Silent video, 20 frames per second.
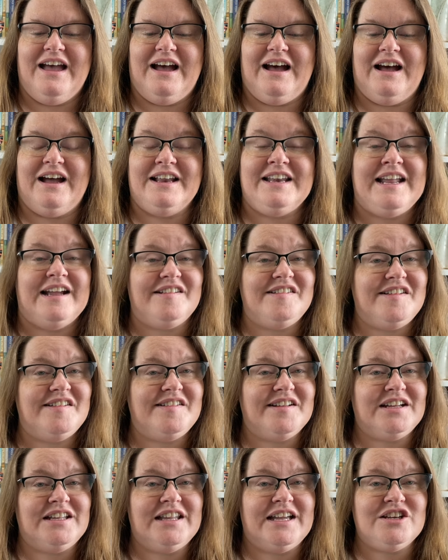Uh, next is
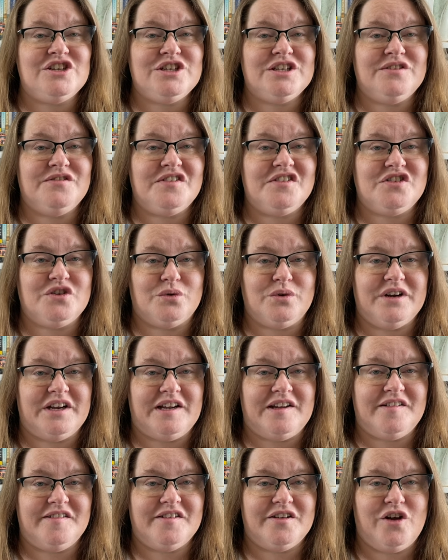a collection of
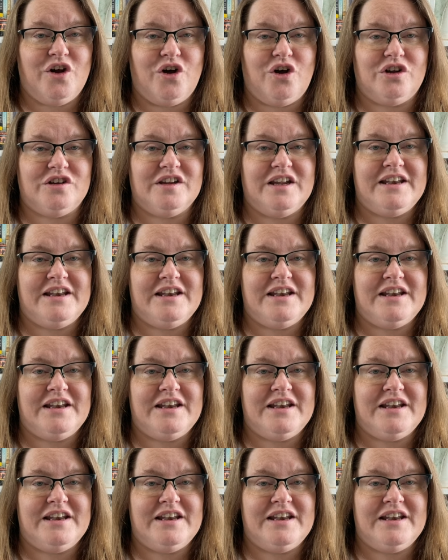stories called